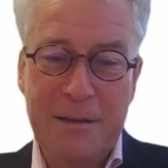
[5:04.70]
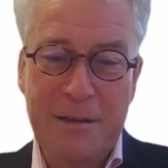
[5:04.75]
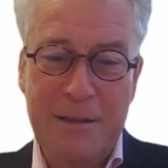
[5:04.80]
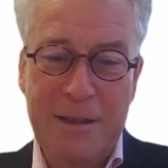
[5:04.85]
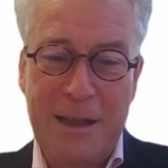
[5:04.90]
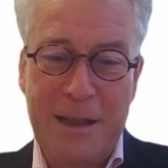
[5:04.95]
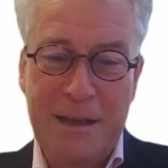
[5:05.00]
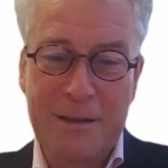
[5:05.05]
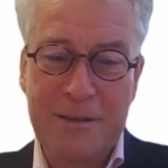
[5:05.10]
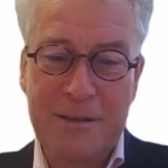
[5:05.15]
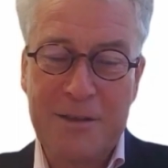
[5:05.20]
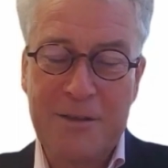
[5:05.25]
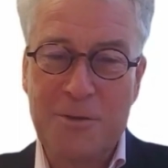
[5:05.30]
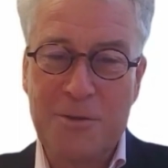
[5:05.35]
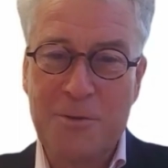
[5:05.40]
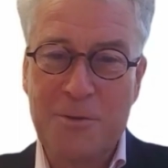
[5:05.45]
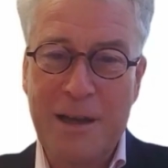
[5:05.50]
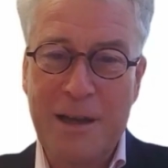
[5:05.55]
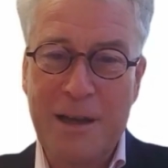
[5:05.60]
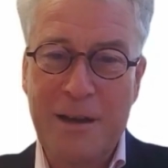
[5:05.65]
thanks
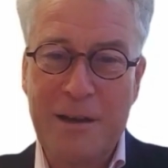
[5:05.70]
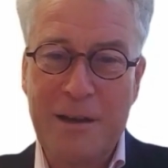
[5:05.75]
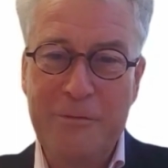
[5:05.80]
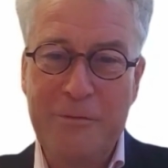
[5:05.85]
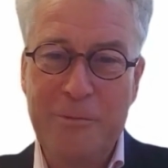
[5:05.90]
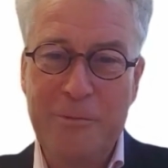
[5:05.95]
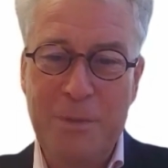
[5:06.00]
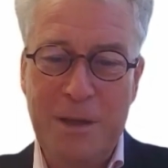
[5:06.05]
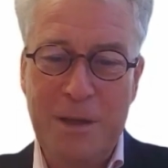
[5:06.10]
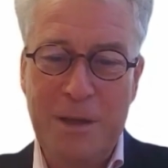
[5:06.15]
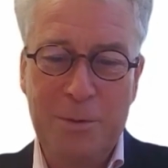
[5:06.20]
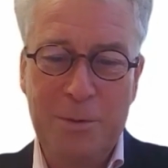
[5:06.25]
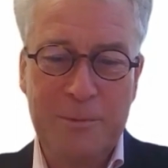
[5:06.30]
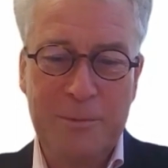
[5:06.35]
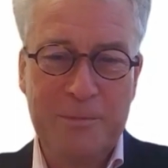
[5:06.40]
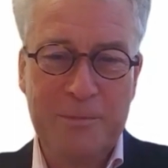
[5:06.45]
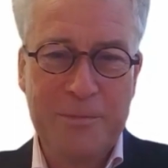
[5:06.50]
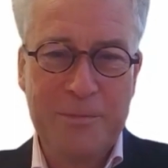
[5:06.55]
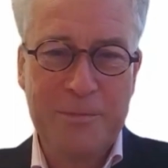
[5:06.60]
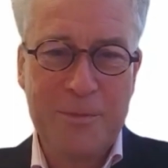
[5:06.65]
to AI for People.
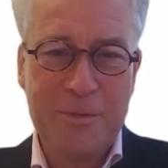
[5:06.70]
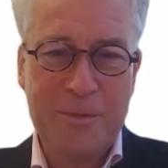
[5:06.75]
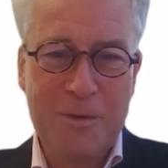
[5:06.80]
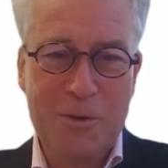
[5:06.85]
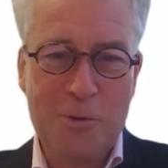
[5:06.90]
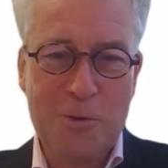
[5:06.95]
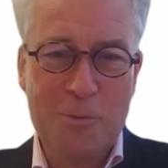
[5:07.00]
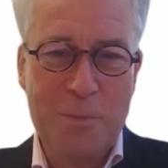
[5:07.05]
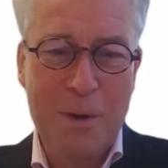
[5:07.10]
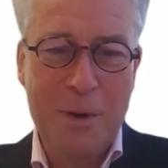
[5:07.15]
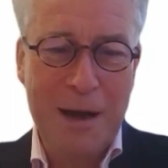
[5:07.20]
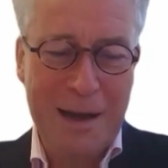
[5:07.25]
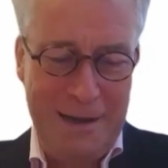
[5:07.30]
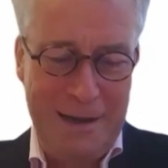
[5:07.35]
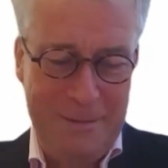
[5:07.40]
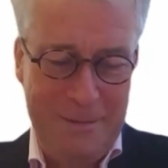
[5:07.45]
Goodbye.